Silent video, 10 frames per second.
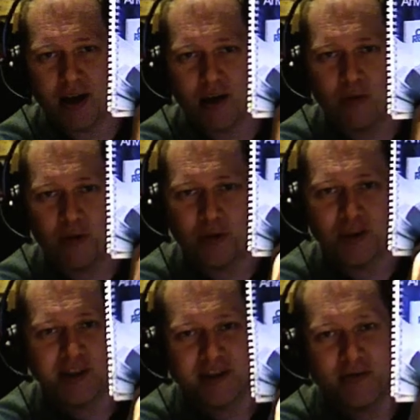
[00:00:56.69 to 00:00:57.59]
Commodore
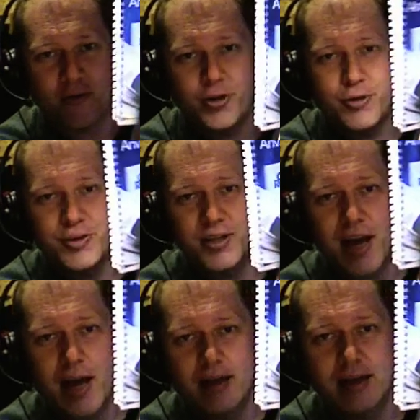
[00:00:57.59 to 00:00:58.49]
64 user
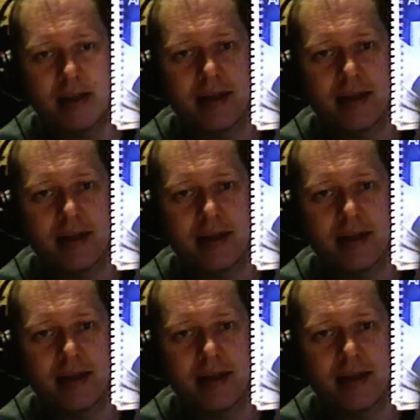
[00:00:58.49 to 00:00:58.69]
guide.